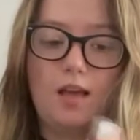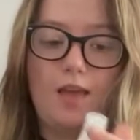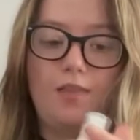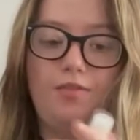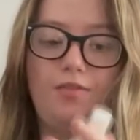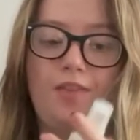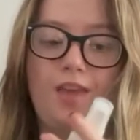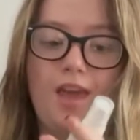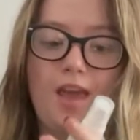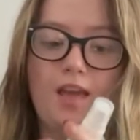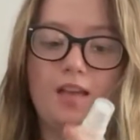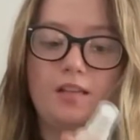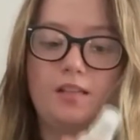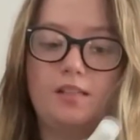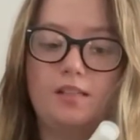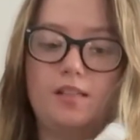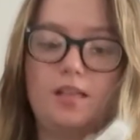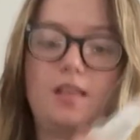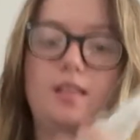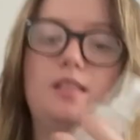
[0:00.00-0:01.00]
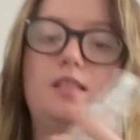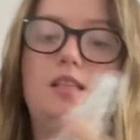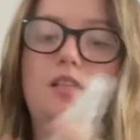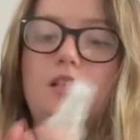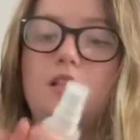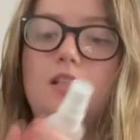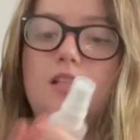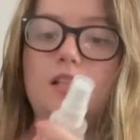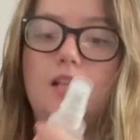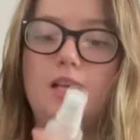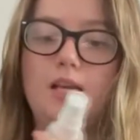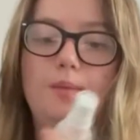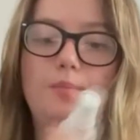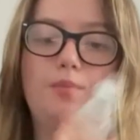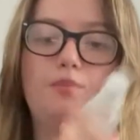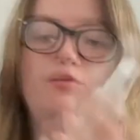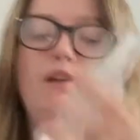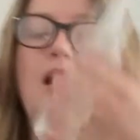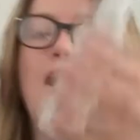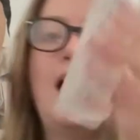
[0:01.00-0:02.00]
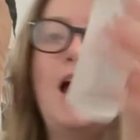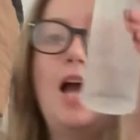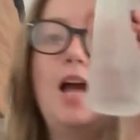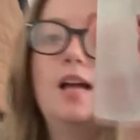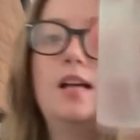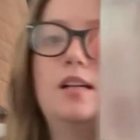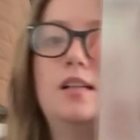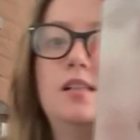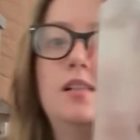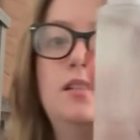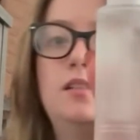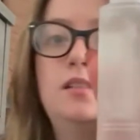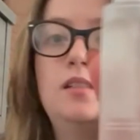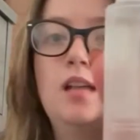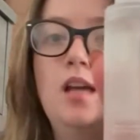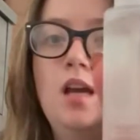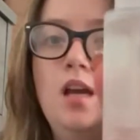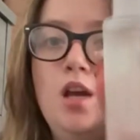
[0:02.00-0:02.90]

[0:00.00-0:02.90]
and this is the Sleep Relax.